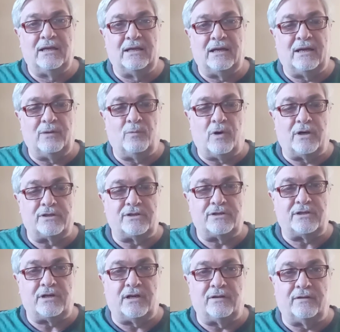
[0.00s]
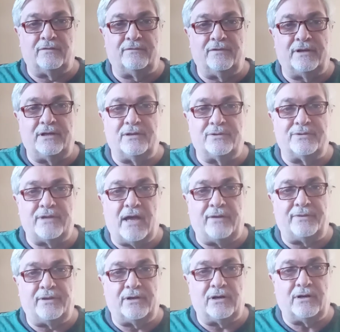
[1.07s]
I watch other videos
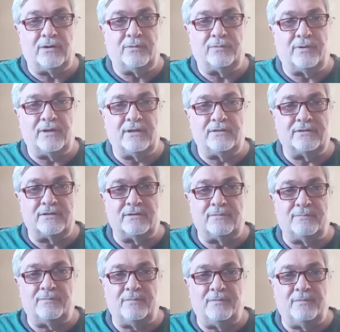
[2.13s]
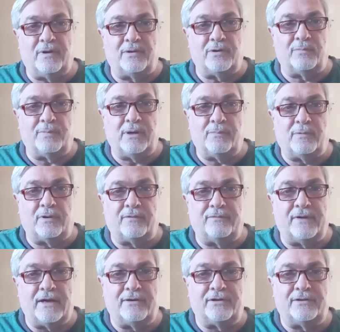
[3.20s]
out there, things that other people have
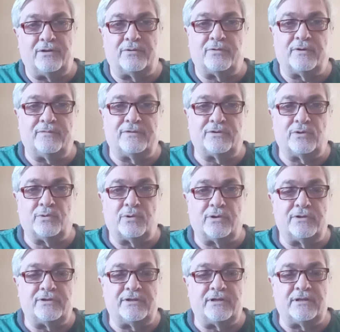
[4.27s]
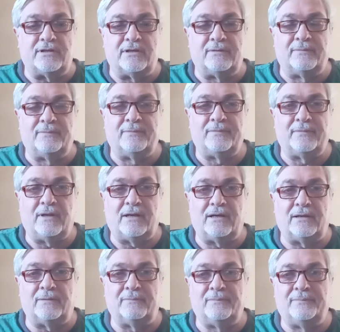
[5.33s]
found in their thrift stores, and
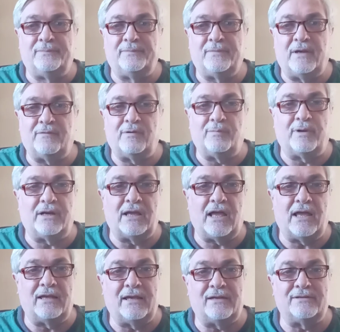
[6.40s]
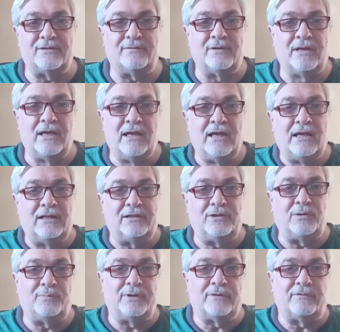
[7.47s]
everybody has a
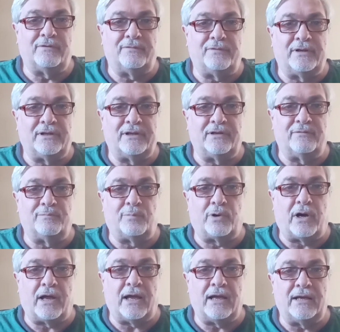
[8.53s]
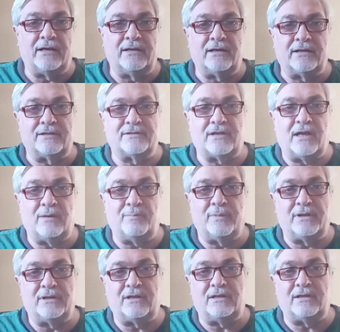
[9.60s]
little bit of a feeling of pride and
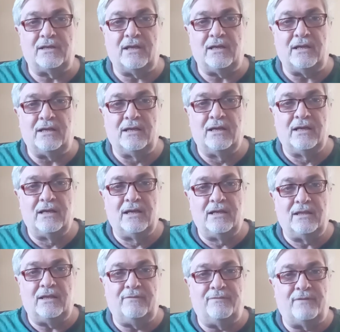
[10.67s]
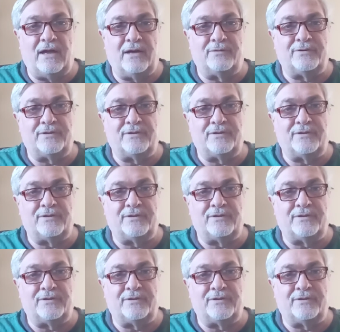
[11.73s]
excitement that they found